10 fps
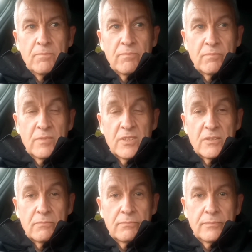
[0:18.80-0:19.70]

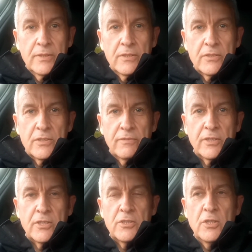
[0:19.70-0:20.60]
which, you know, there's nothing I
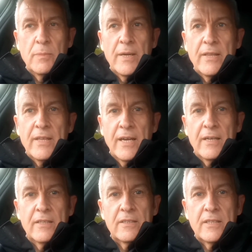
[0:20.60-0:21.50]
could do about
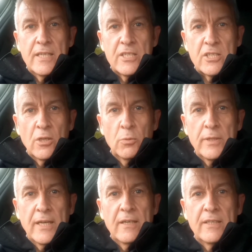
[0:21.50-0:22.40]
that. They
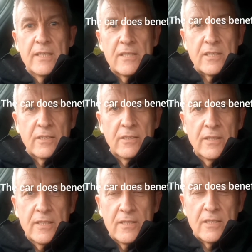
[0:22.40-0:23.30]
sold out
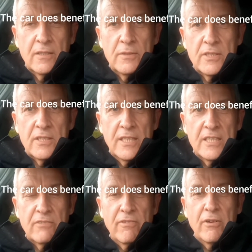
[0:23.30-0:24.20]
instantly, so it
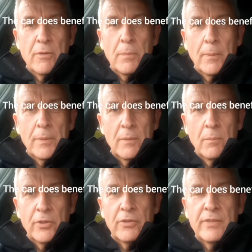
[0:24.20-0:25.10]
is a very popular
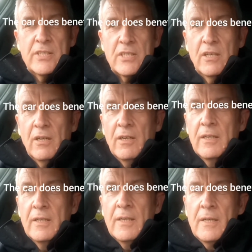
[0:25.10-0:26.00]
mod on this car.
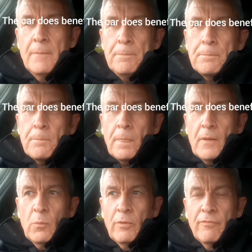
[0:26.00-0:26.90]

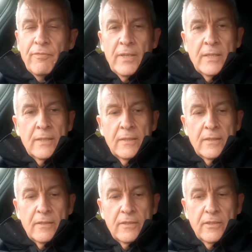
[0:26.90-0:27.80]
One thing
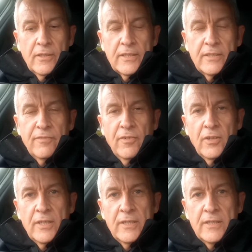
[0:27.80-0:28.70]
that I did
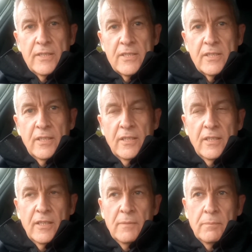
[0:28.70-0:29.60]
find is that
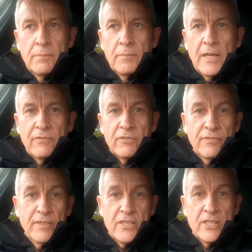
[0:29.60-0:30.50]
after
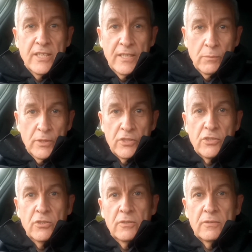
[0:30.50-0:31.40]
fitting it, which
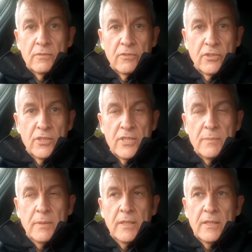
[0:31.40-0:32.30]
took
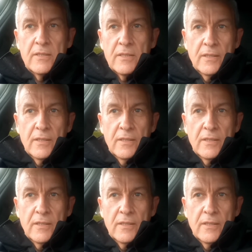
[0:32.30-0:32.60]
30 minutes,